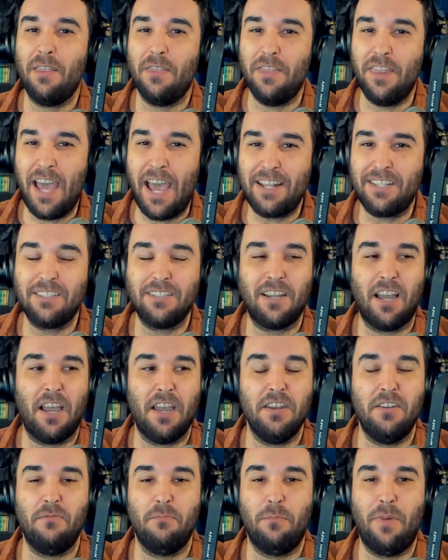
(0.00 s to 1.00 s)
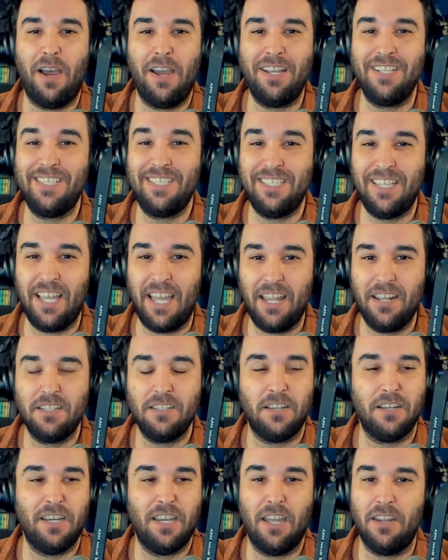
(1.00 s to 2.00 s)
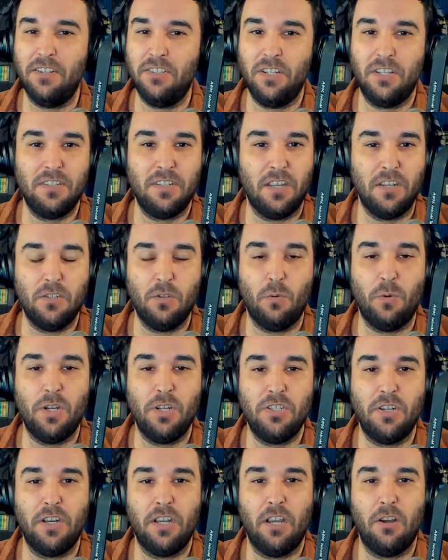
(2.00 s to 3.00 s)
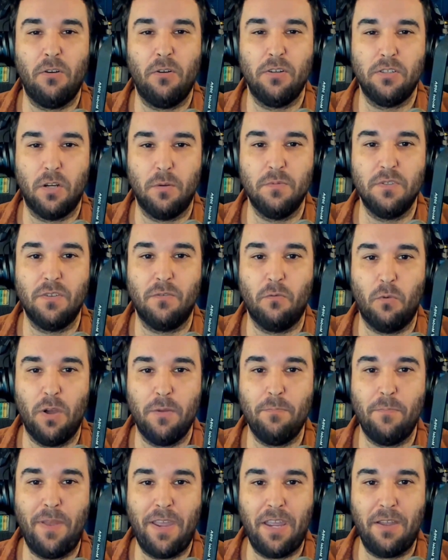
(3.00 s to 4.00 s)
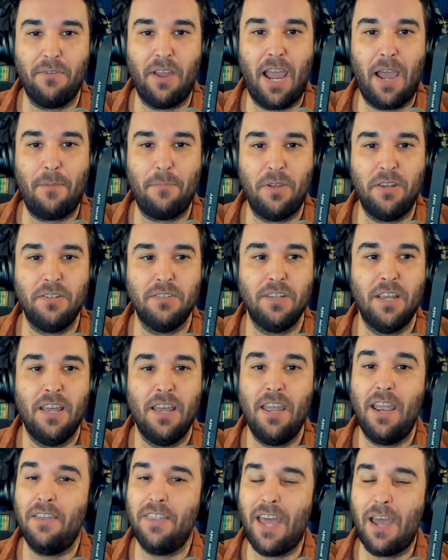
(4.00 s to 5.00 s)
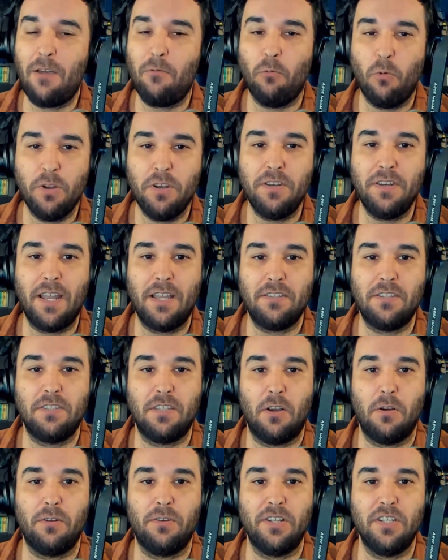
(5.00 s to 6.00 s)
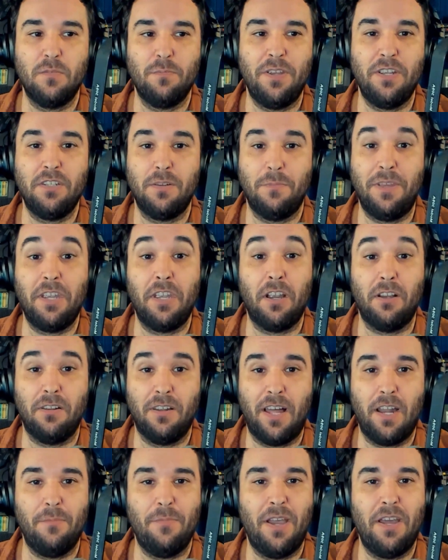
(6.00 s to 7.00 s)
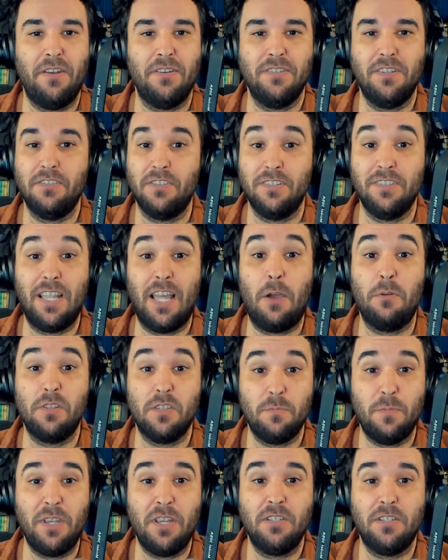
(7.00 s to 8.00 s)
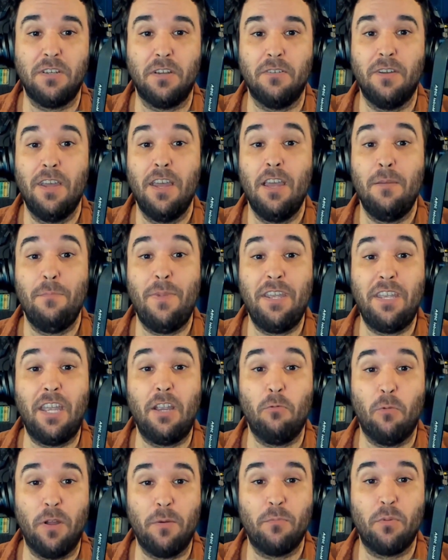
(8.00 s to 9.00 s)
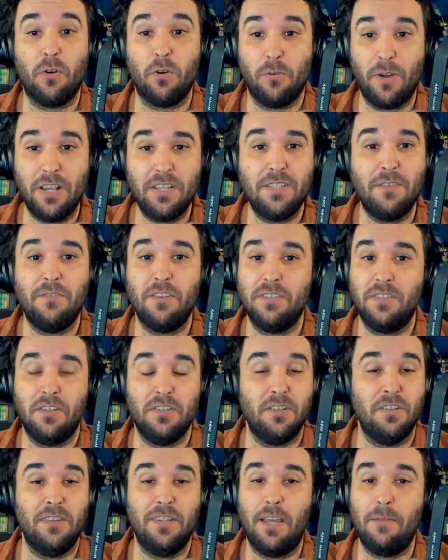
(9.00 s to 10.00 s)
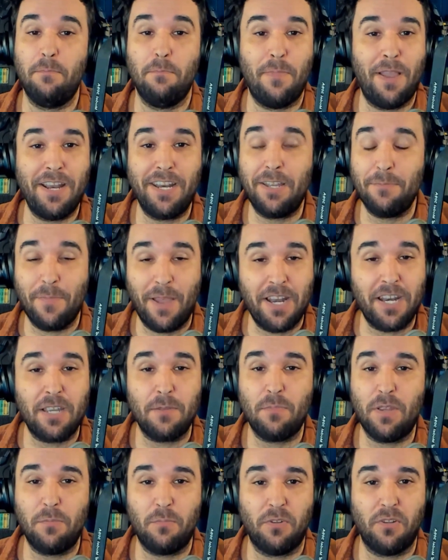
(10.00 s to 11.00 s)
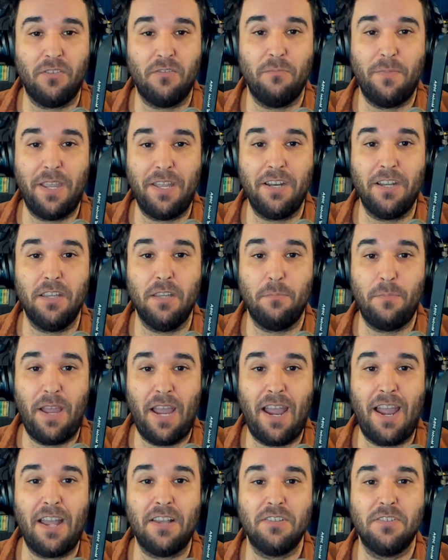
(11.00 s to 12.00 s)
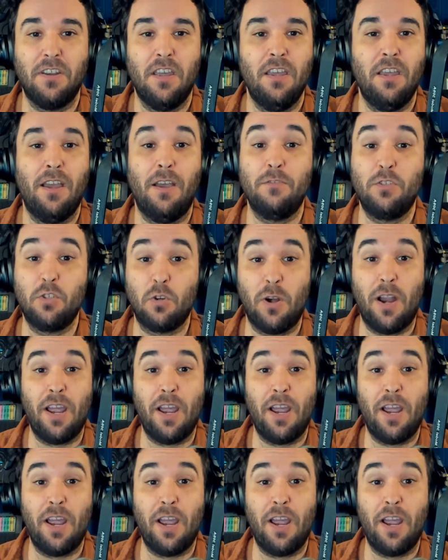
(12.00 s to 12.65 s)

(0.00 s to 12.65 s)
That's kind of my sense, again, just intuition here in terms of what may have happened. And that wouldn't necessarily speak to making a lot of bad decisions. That would speak to making one progressive decision that many, many people have made in the past of